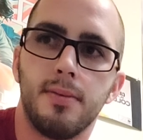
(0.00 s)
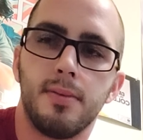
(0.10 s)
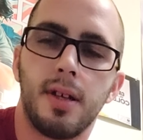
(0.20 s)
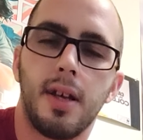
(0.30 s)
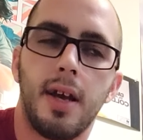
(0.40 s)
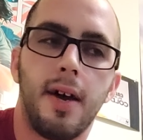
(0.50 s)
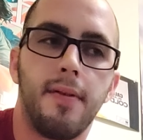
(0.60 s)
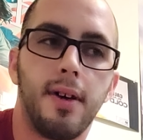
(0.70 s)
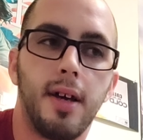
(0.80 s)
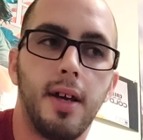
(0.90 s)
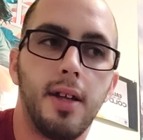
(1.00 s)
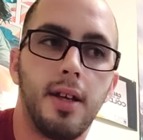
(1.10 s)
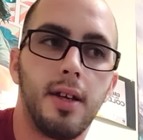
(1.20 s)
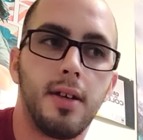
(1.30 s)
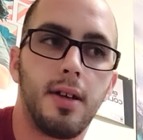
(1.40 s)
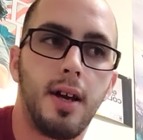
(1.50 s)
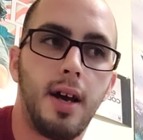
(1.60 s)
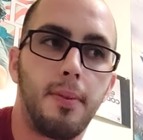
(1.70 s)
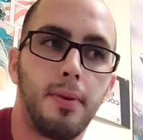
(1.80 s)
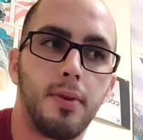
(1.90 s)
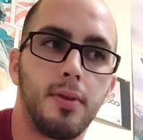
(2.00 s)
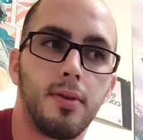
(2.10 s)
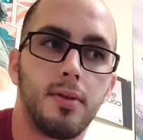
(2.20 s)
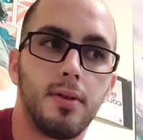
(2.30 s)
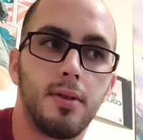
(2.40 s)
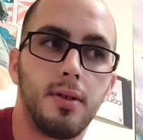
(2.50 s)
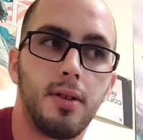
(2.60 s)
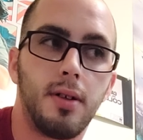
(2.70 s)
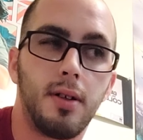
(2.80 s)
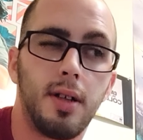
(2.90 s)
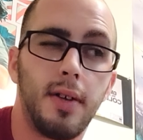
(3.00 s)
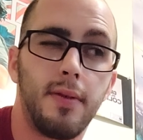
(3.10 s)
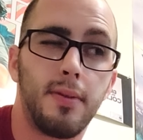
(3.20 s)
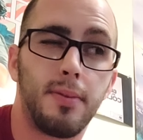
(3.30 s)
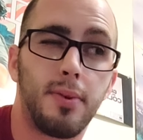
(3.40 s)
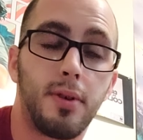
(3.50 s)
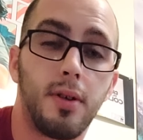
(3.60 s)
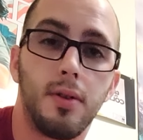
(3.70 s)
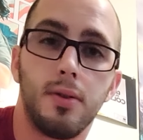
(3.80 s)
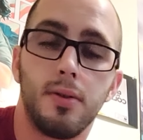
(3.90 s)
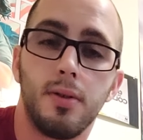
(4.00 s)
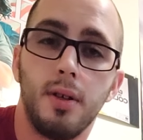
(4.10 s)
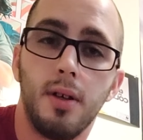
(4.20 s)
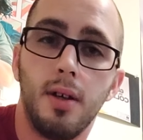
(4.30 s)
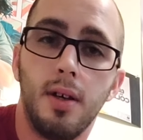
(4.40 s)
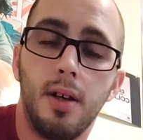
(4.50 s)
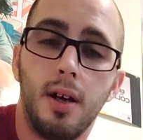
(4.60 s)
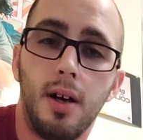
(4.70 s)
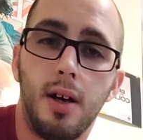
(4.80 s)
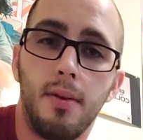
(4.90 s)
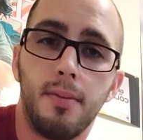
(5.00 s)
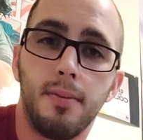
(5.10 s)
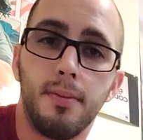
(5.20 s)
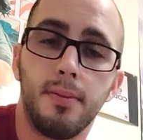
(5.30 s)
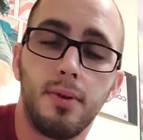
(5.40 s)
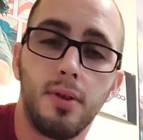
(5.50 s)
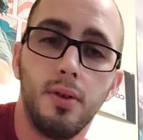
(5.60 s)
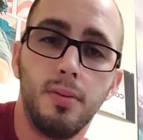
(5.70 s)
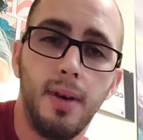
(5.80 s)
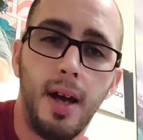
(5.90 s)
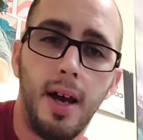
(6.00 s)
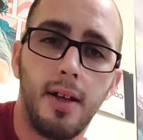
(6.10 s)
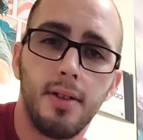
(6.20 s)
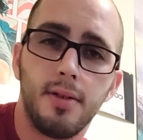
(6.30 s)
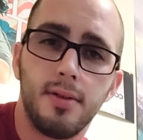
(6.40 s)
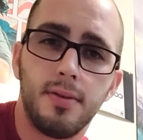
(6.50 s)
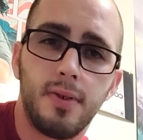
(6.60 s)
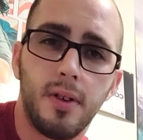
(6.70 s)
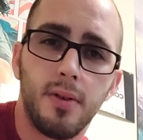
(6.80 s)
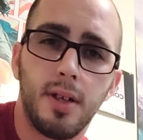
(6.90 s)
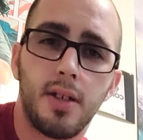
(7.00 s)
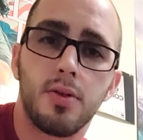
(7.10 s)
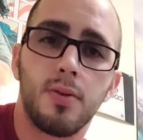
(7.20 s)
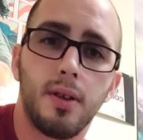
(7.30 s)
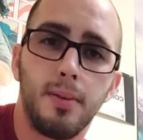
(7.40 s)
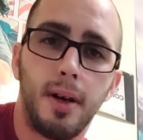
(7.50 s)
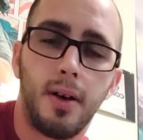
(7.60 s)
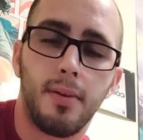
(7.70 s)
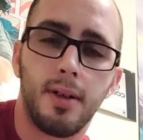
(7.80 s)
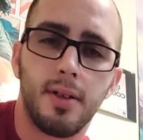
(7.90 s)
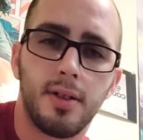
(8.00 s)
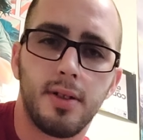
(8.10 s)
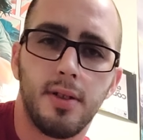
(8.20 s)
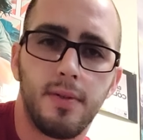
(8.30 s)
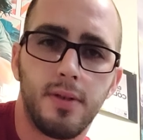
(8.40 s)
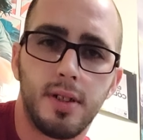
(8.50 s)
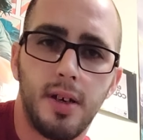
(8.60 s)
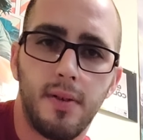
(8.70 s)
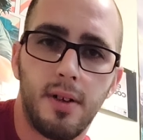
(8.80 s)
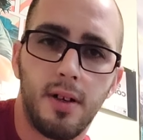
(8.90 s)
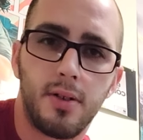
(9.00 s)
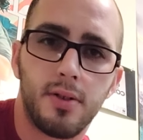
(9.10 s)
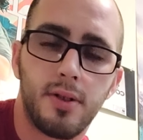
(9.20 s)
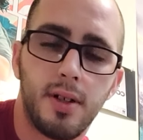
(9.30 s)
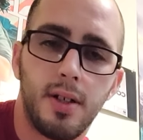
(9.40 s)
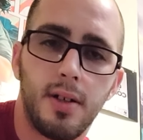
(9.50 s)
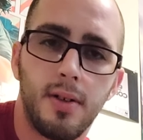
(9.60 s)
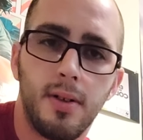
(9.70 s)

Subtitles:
like I have a heyday Apple 11 Pro blue matte phone case with a power bank listed for $7 right now.